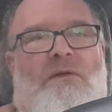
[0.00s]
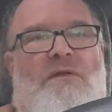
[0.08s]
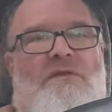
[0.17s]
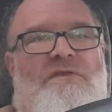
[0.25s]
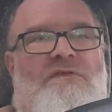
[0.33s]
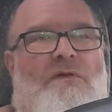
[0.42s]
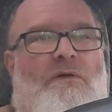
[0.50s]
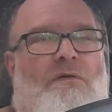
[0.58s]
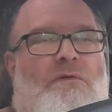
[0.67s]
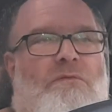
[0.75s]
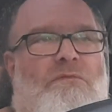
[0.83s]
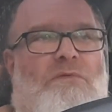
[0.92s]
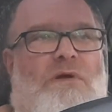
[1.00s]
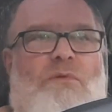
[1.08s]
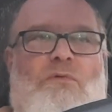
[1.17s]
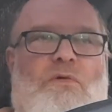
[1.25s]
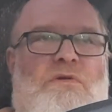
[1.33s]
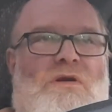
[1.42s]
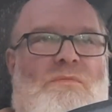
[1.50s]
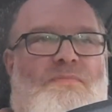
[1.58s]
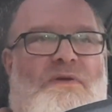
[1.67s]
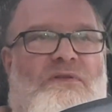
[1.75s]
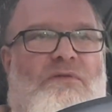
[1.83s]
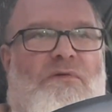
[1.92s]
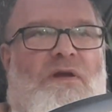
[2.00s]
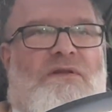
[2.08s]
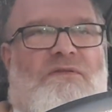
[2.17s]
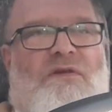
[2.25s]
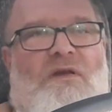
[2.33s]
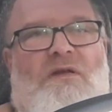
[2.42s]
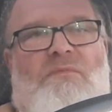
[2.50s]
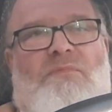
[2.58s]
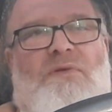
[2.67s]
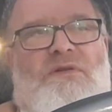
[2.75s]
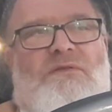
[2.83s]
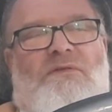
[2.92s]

So I woke up at the right time, but